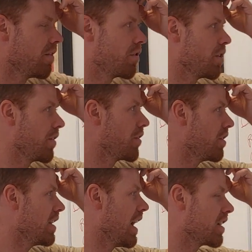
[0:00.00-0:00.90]
For the
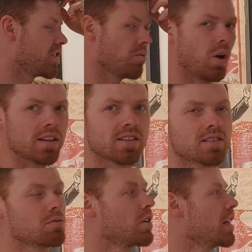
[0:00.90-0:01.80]
30-1s,
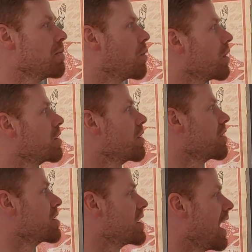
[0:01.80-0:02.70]
this is really important you
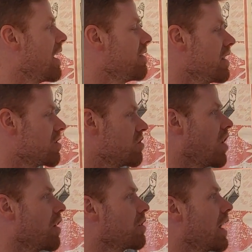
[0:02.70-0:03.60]
understand this
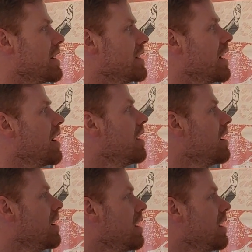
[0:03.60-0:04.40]
general idea.